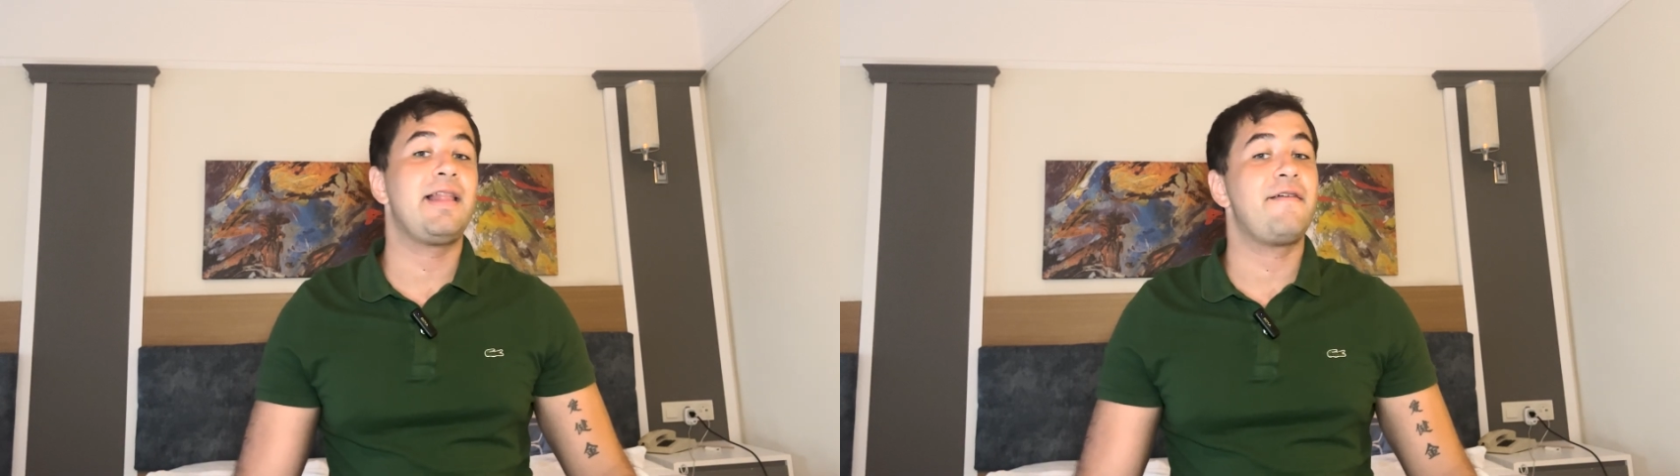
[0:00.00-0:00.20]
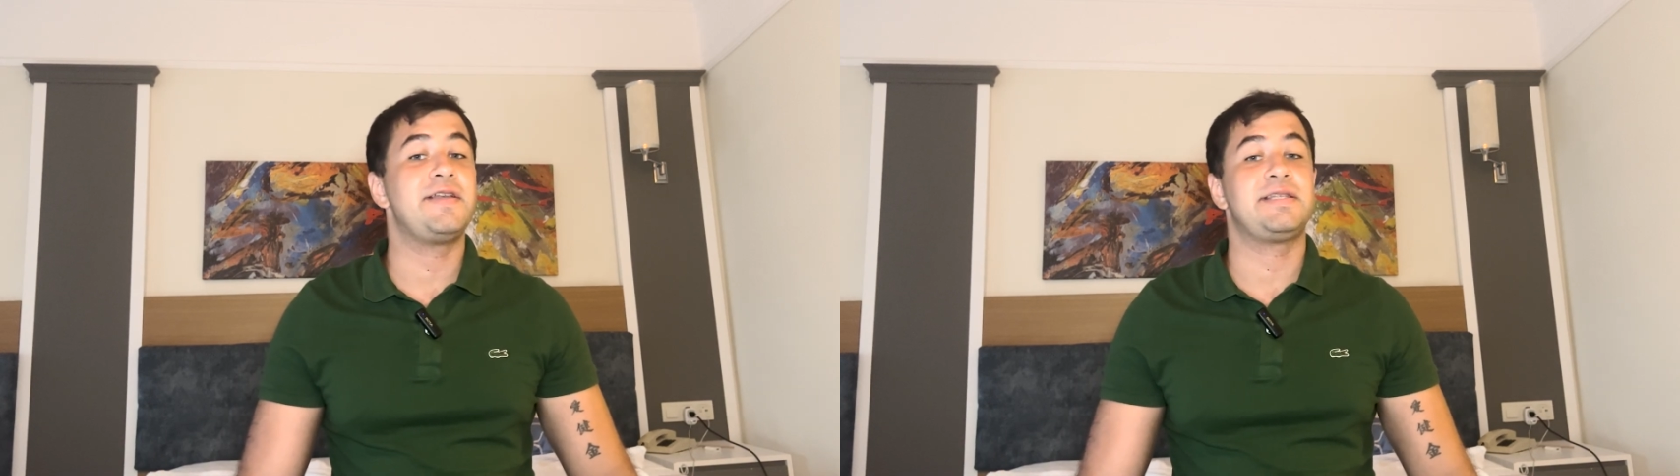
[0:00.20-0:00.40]

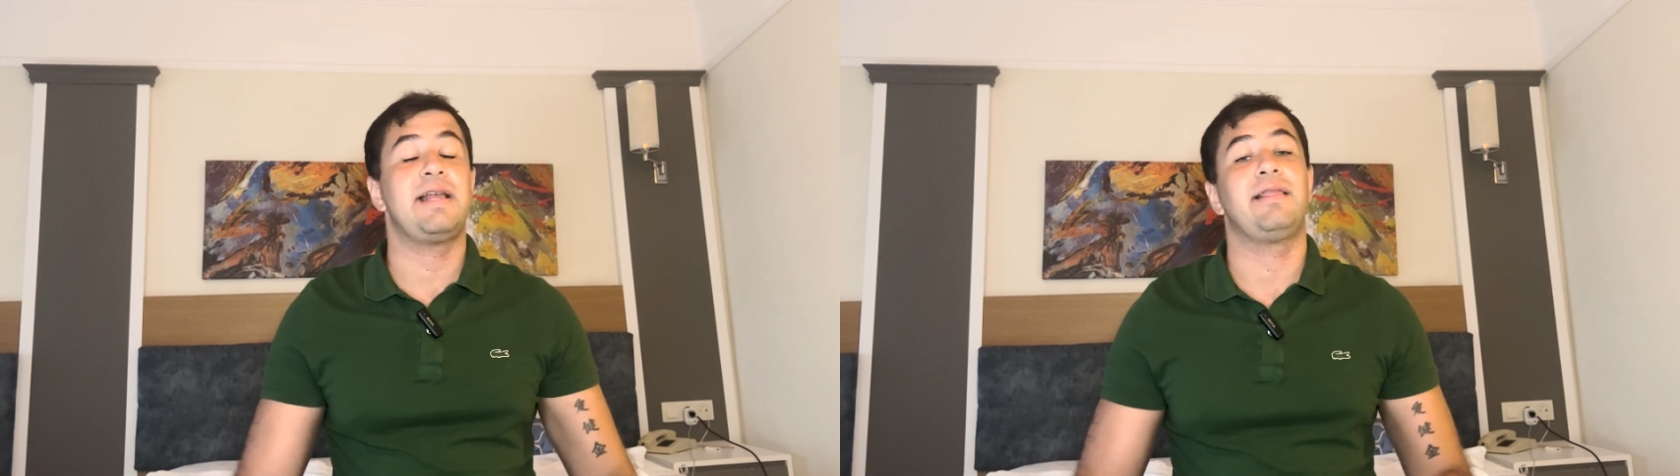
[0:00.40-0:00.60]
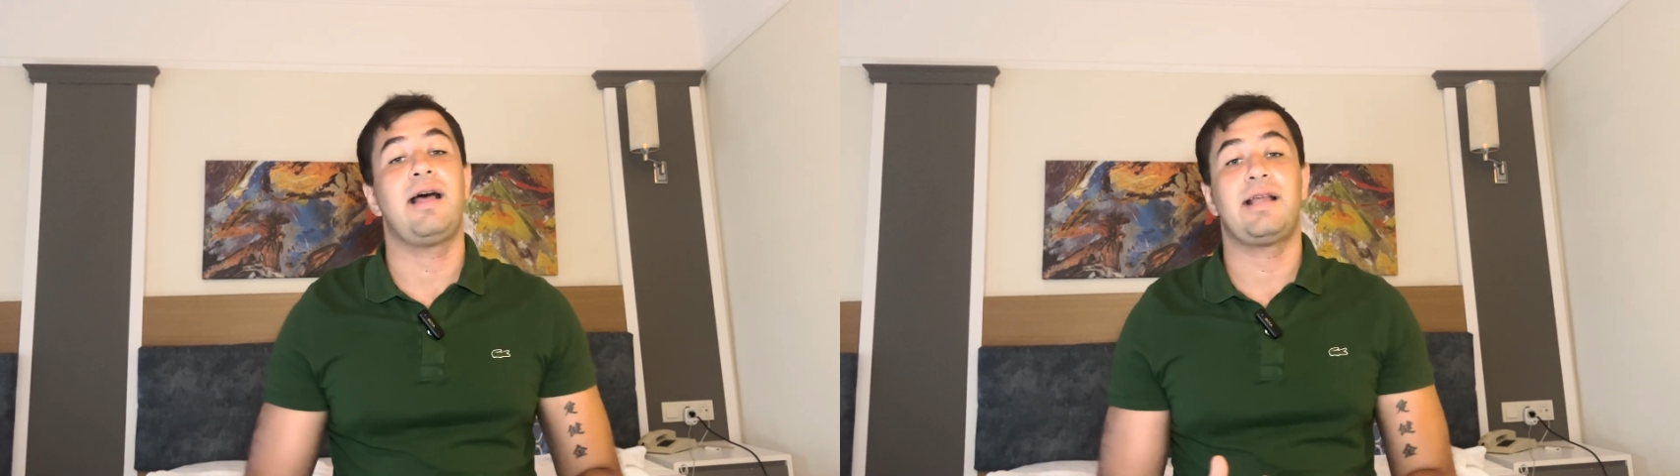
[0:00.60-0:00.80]
Leviss
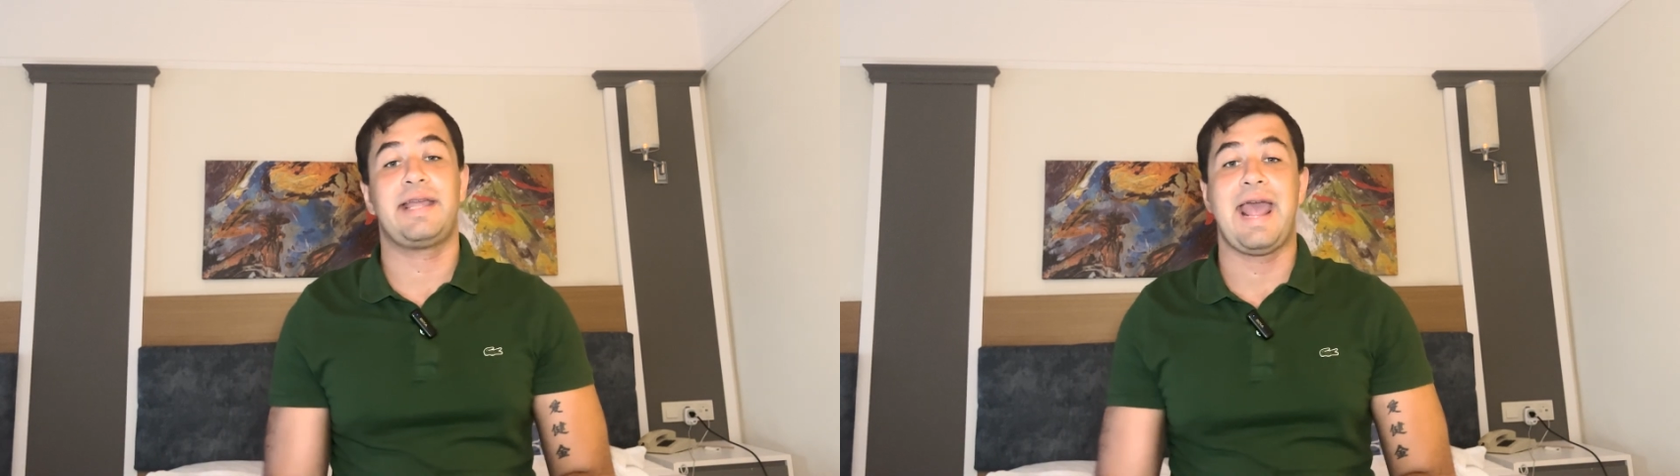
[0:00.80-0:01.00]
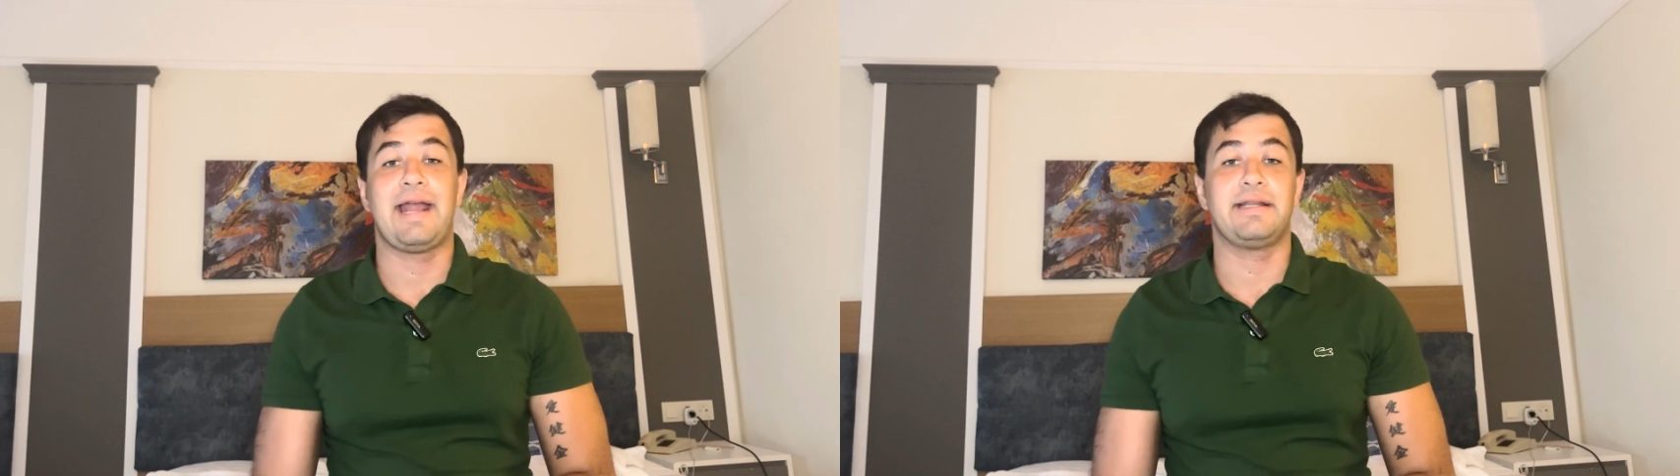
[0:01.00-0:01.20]
and Lala
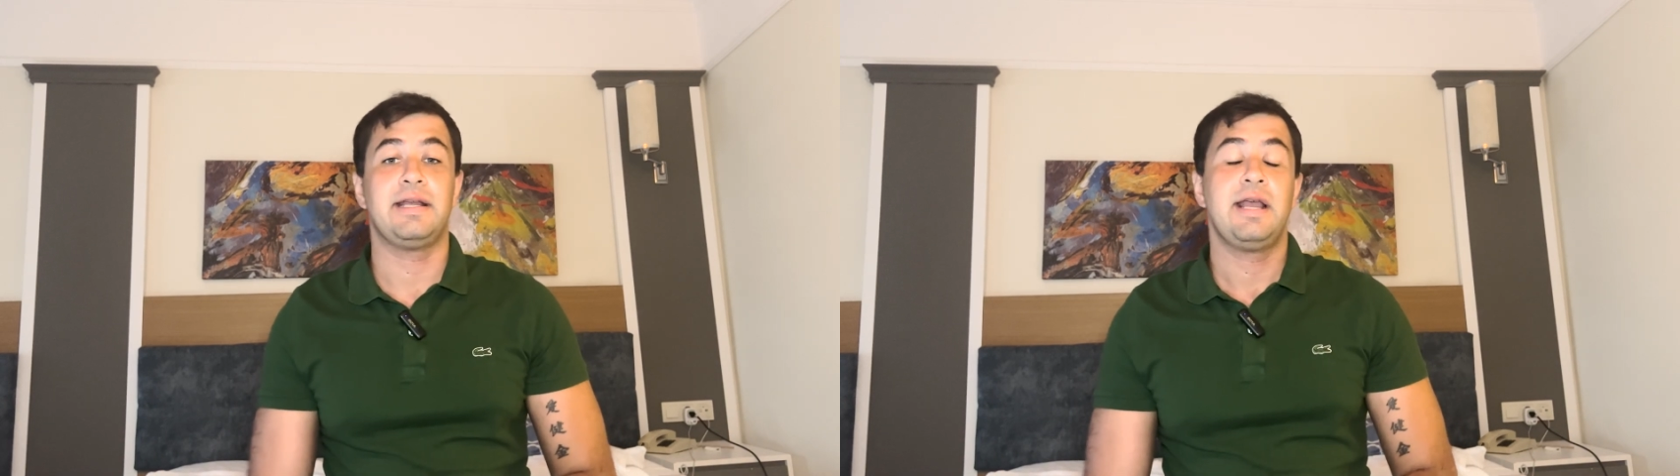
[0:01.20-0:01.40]
Kent.